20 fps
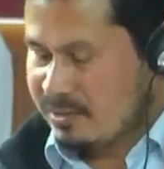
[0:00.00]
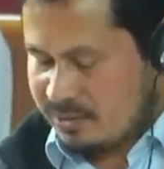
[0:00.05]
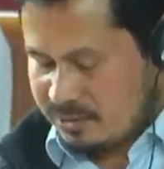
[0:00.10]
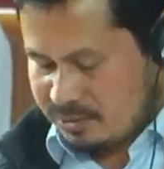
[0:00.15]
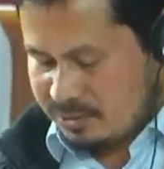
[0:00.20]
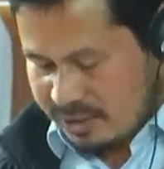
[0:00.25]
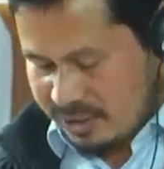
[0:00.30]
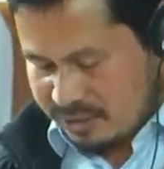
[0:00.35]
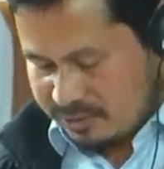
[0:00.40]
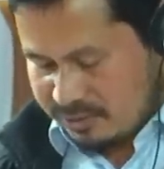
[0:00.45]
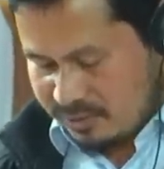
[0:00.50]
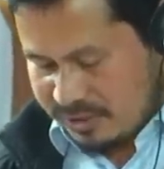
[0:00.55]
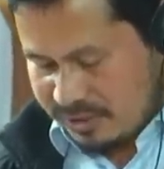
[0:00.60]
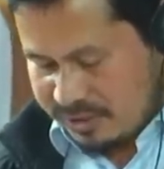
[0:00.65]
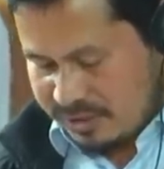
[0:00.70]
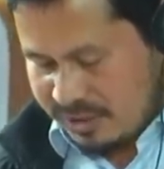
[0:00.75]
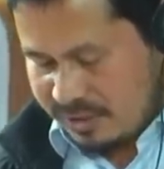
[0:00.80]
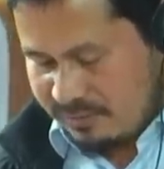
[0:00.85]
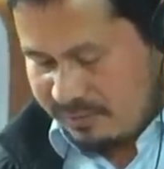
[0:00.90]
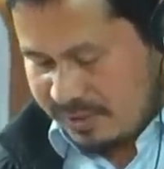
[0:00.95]
So that's why,
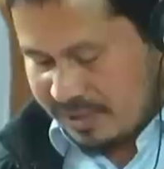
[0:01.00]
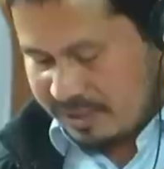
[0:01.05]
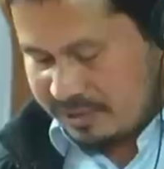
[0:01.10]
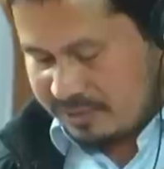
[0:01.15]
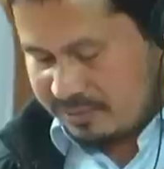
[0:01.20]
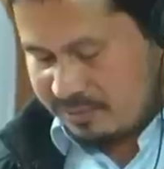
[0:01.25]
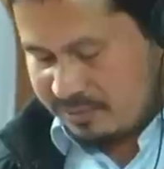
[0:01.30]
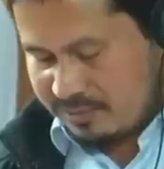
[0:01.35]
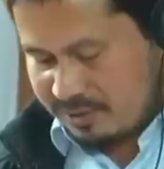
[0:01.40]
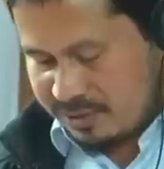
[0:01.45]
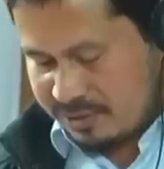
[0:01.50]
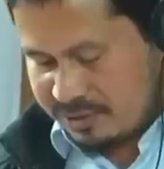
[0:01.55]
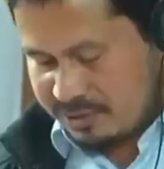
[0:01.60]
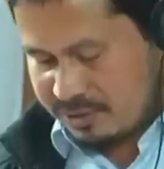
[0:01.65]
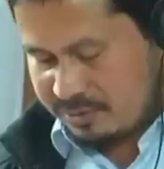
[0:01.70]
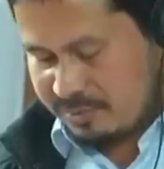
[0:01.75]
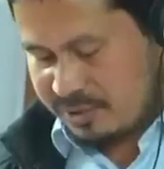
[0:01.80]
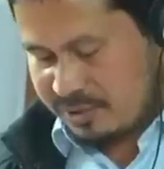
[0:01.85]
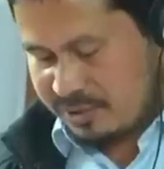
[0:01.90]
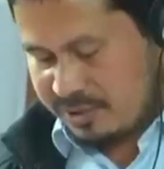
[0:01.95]
sir, I would like to urge
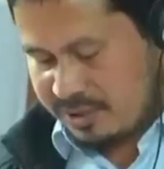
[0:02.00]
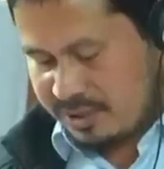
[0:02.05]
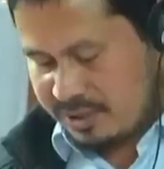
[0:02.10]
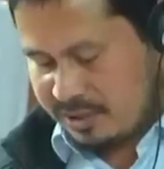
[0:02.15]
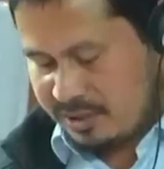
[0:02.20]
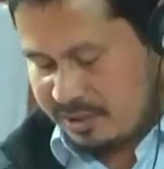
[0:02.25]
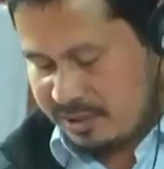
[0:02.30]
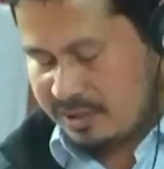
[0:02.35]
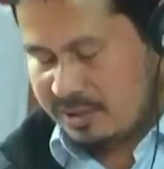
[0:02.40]
upon the